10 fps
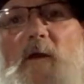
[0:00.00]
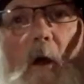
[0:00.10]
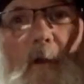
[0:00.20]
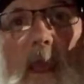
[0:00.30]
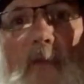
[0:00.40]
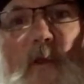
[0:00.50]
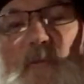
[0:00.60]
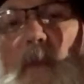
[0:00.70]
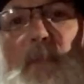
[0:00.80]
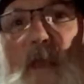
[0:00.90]
Okay, there's
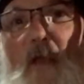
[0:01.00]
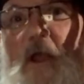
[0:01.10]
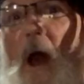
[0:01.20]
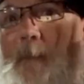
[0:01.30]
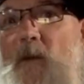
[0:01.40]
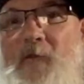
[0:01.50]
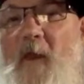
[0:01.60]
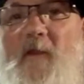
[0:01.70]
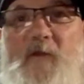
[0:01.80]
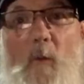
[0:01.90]
maybe a couple of
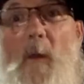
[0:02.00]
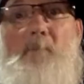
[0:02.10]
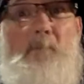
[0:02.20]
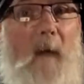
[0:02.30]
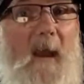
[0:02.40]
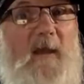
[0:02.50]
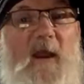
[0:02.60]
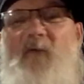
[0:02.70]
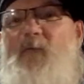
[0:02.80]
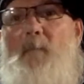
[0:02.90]
things that we might
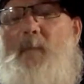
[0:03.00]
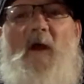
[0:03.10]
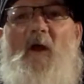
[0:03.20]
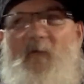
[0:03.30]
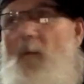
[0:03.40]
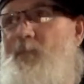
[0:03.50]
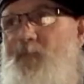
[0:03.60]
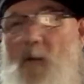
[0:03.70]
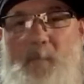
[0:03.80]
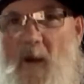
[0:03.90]
need from
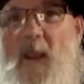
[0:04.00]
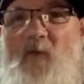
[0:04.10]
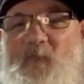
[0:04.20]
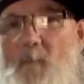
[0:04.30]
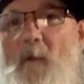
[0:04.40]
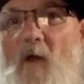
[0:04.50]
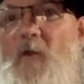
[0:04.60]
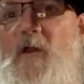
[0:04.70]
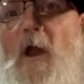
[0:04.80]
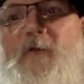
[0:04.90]
to bring in from
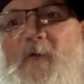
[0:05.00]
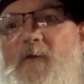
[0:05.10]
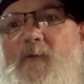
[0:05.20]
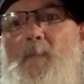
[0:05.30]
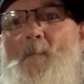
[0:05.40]
other countries,